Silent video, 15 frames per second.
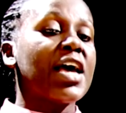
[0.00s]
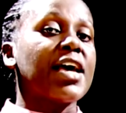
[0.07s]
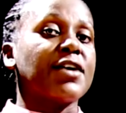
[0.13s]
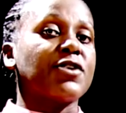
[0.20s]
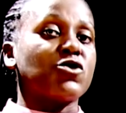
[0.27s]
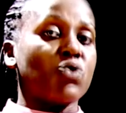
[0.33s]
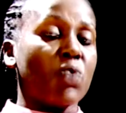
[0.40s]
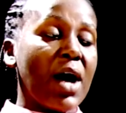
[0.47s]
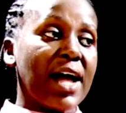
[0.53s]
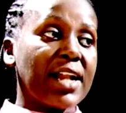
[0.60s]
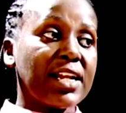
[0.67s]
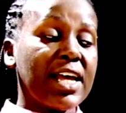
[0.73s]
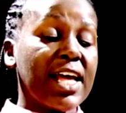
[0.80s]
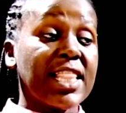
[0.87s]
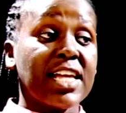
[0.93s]
is
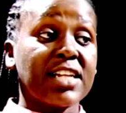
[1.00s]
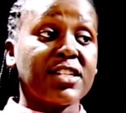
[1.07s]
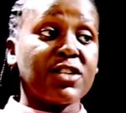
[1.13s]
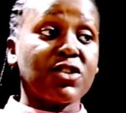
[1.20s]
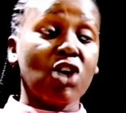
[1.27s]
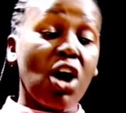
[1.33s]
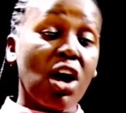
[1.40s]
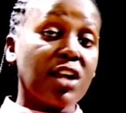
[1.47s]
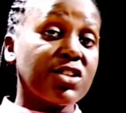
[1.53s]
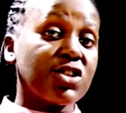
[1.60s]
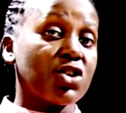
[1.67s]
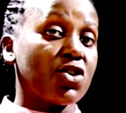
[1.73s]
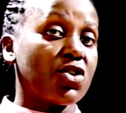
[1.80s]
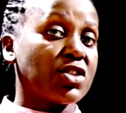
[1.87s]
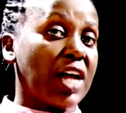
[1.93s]
one that is
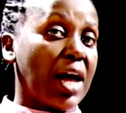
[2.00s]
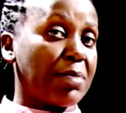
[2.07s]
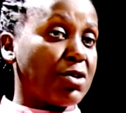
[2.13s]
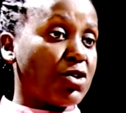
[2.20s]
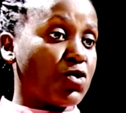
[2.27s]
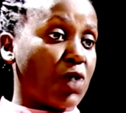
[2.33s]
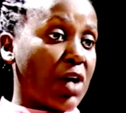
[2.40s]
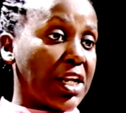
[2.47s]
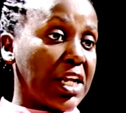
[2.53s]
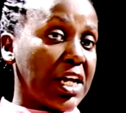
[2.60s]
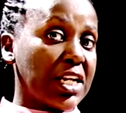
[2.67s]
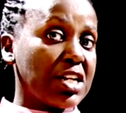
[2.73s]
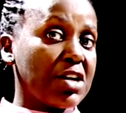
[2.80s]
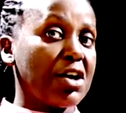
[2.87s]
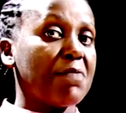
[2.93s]
also not coming to an
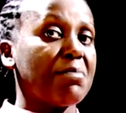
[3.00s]
end,